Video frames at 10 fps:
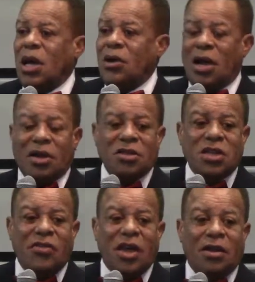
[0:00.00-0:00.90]
How, how can you
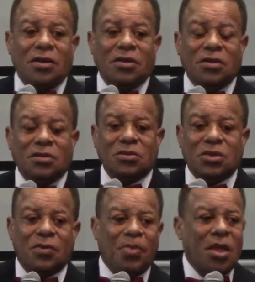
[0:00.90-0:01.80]
say that?
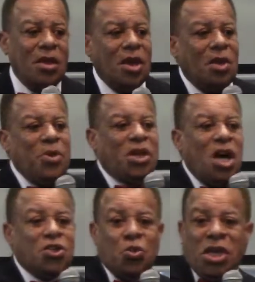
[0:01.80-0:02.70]

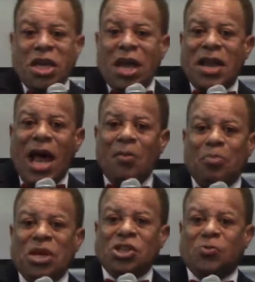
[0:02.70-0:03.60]
Because we
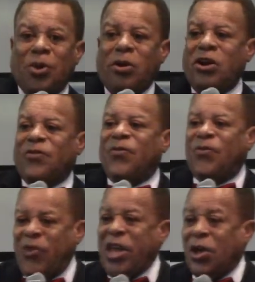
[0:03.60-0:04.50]
cannot be
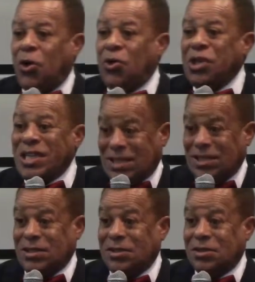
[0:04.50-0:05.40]
spirit-filled
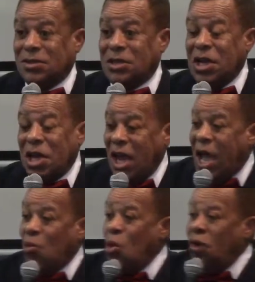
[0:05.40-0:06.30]

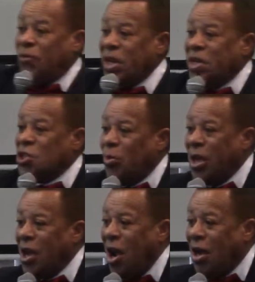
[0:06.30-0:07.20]
and willfully
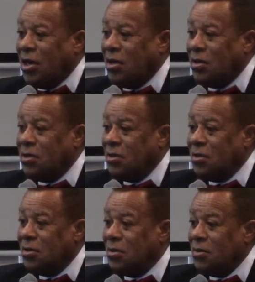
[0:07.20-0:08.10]
disobey God.
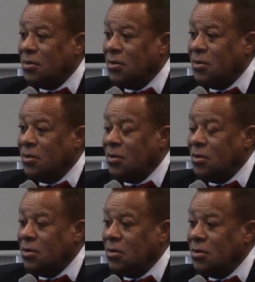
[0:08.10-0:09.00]
Right.
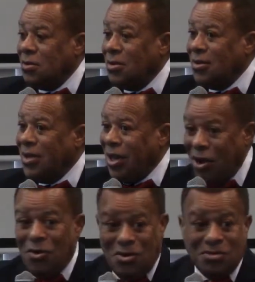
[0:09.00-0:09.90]

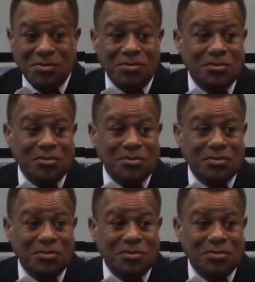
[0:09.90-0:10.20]
Hello?